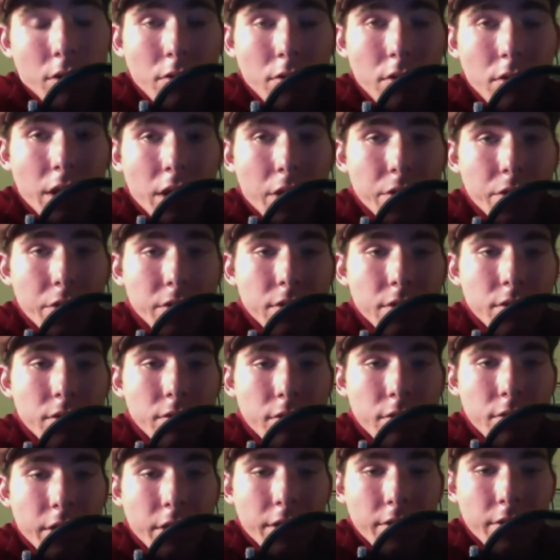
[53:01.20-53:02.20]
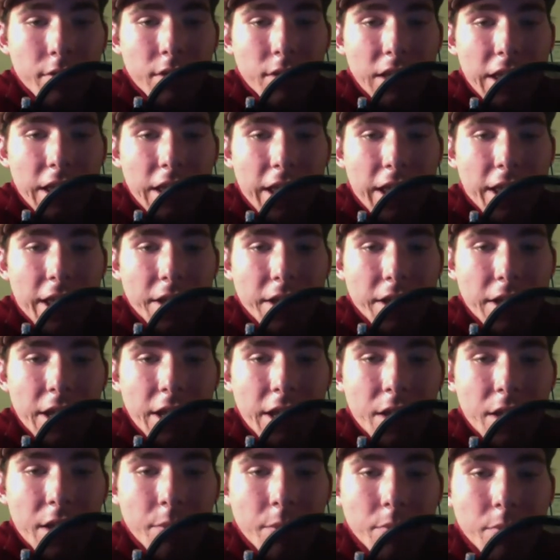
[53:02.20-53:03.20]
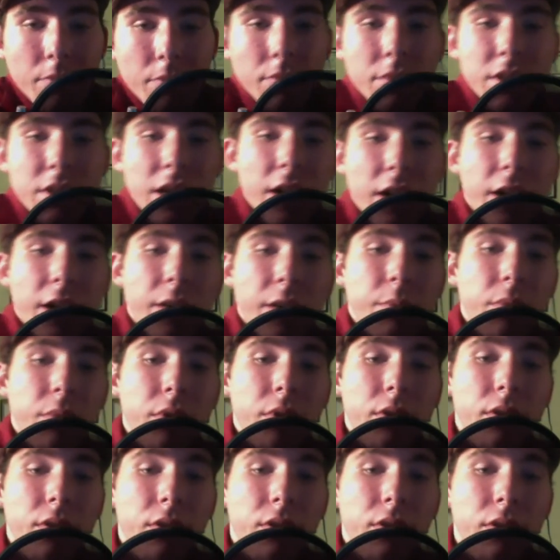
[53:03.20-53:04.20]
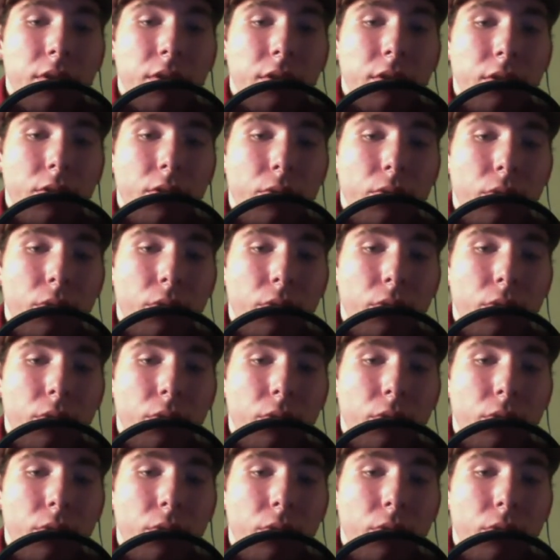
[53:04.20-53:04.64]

that was like the end game time. We're